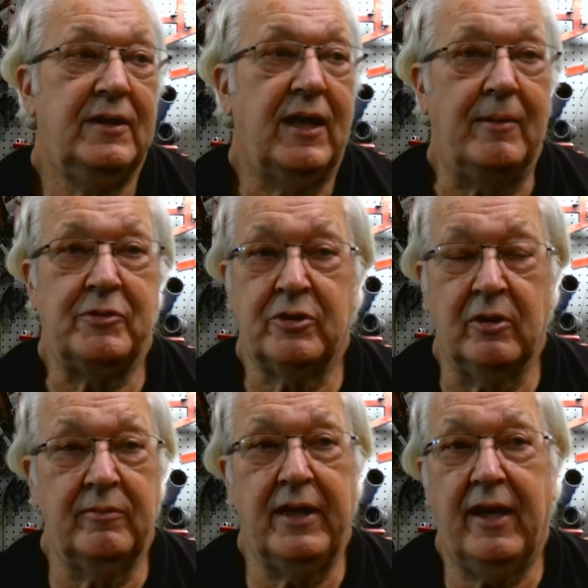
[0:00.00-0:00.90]
I'm
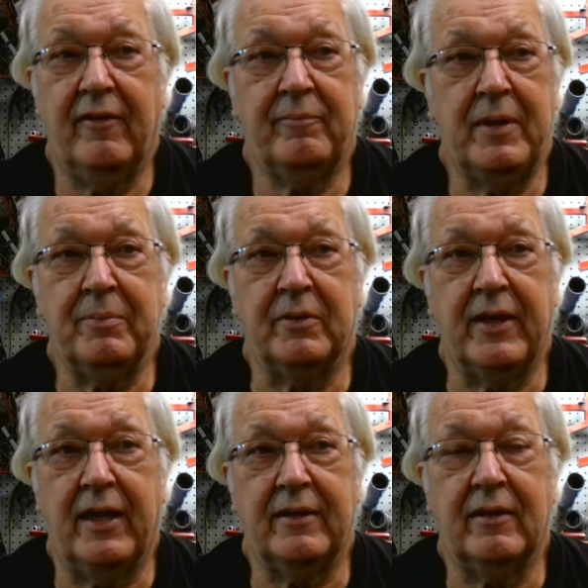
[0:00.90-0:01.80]
sure we have people
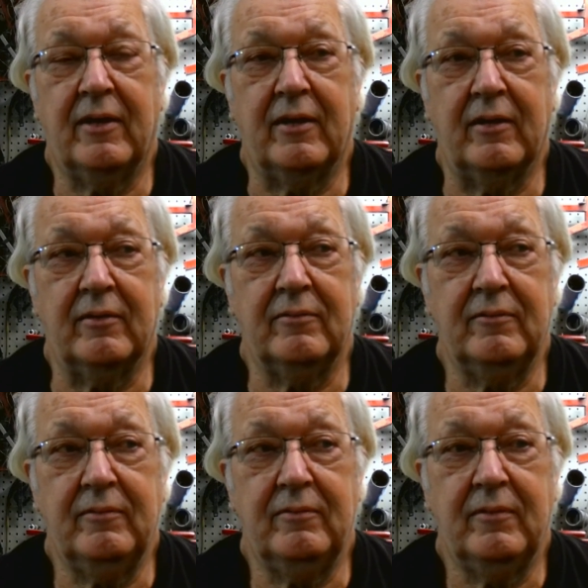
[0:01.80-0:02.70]
that are
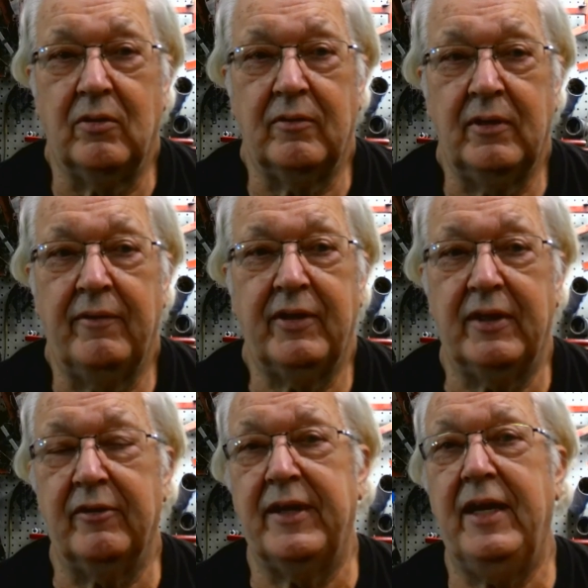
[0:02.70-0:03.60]
living
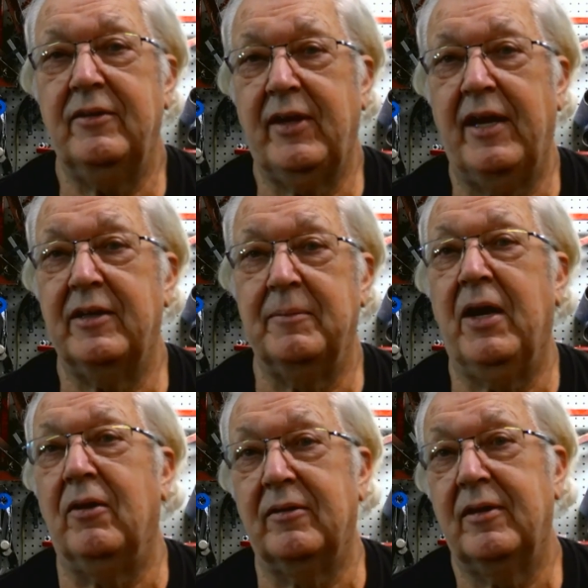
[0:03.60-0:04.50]
their days hand to
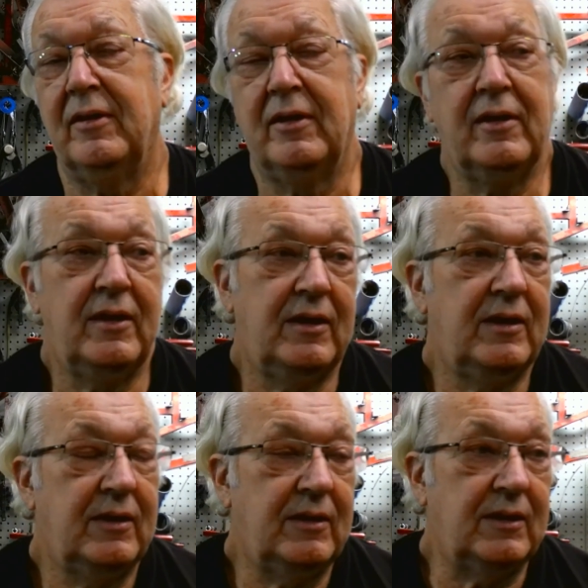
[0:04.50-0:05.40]
mouth.
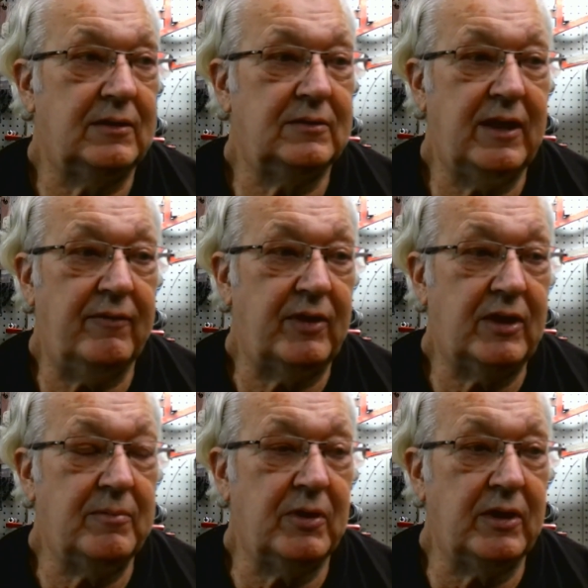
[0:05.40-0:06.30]
Every
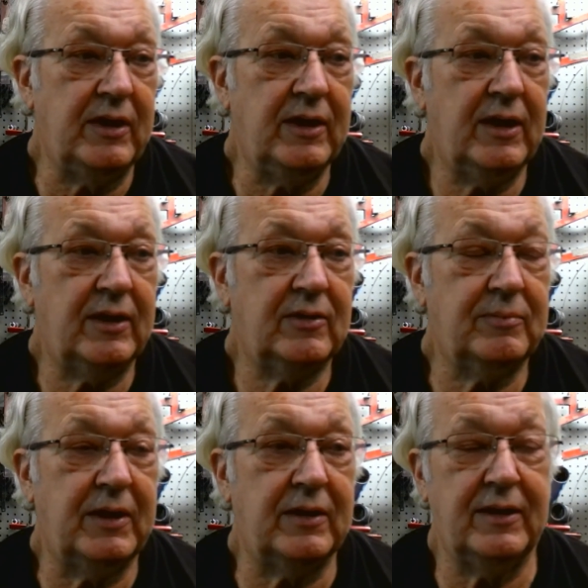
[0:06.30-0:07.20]
community does,
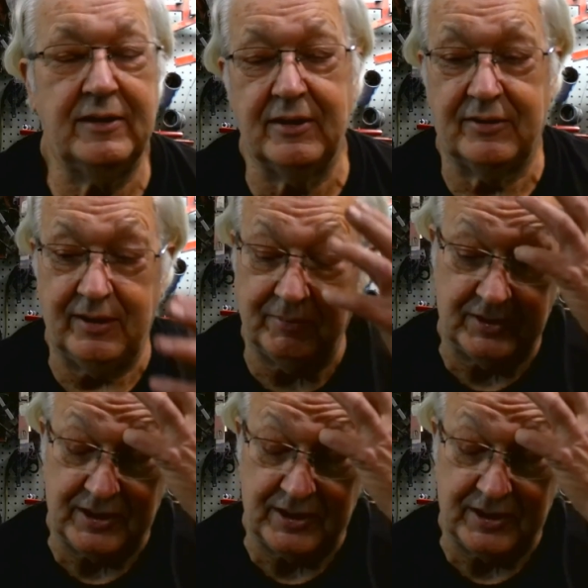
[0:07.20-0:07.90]
but it just seems a